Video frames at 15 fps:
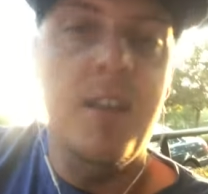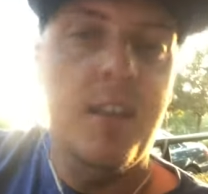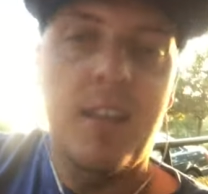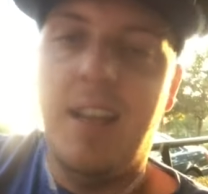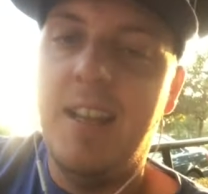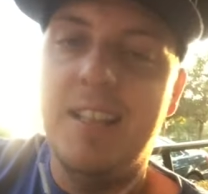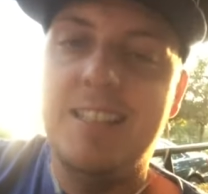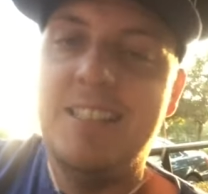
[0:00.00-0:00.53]

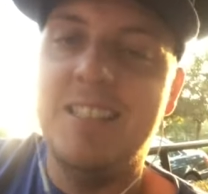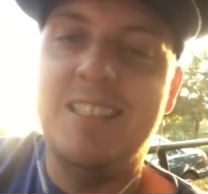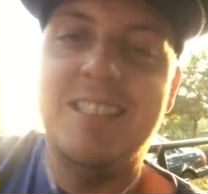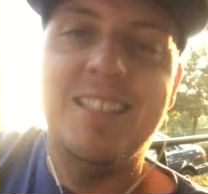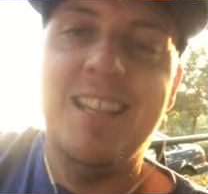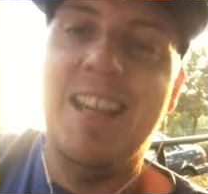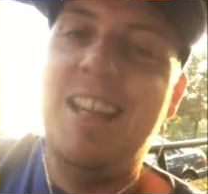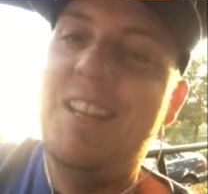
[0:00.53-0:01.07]
Like, it's the
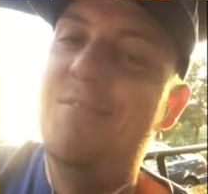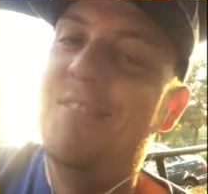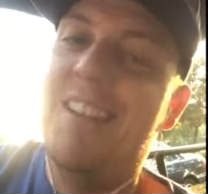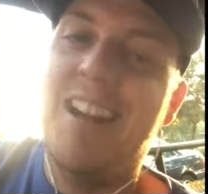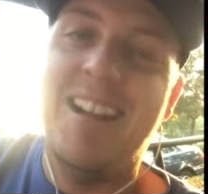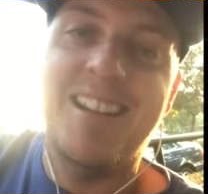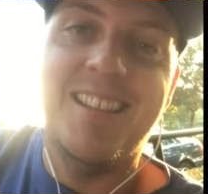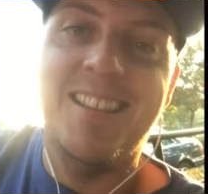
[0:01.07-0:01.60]
same
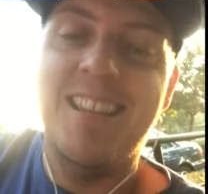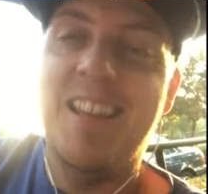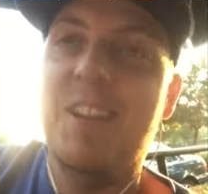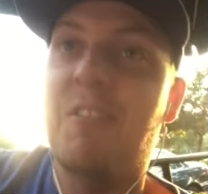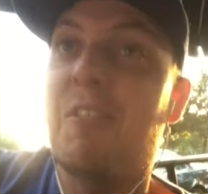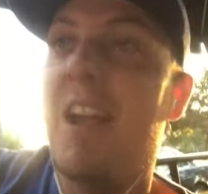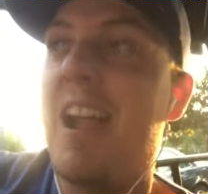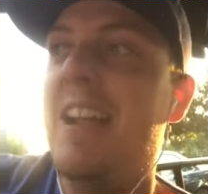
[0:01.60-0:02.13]
kind of
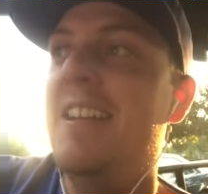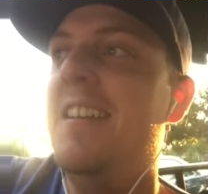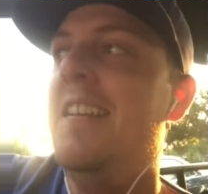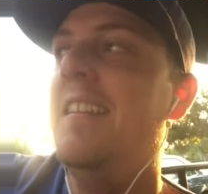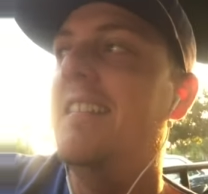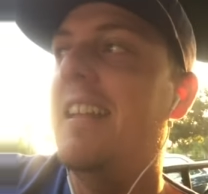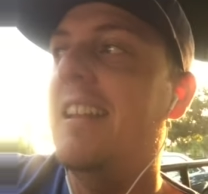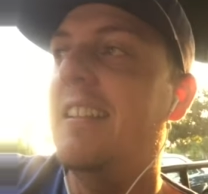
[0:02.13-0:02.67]
thing, right?
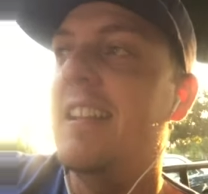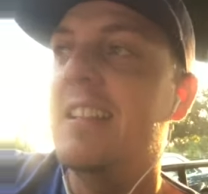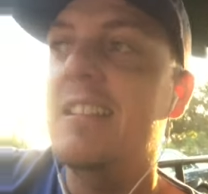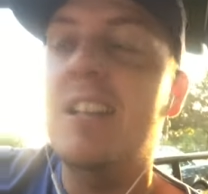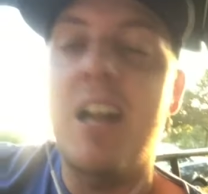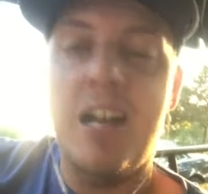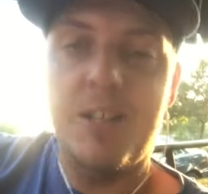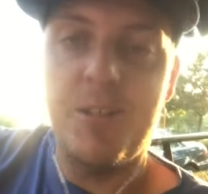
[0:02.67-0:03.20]
Like, let the
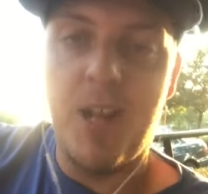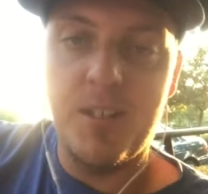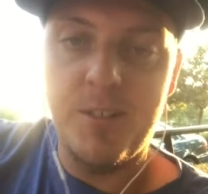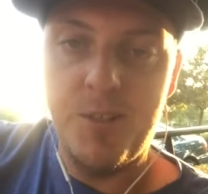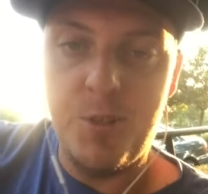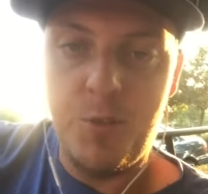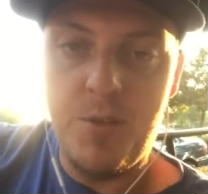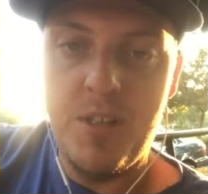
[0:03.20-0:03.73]
contractor
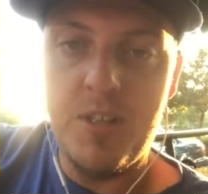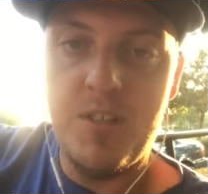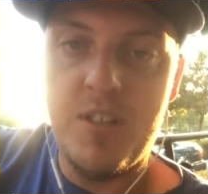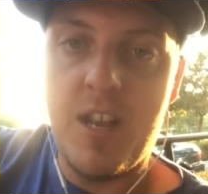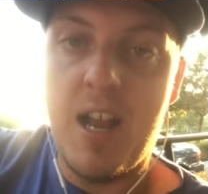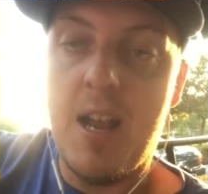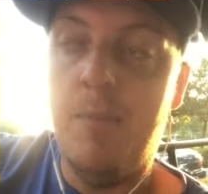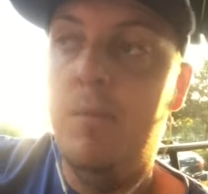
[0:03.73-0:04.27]
do his
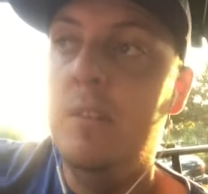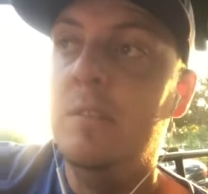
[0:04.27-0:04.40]
job.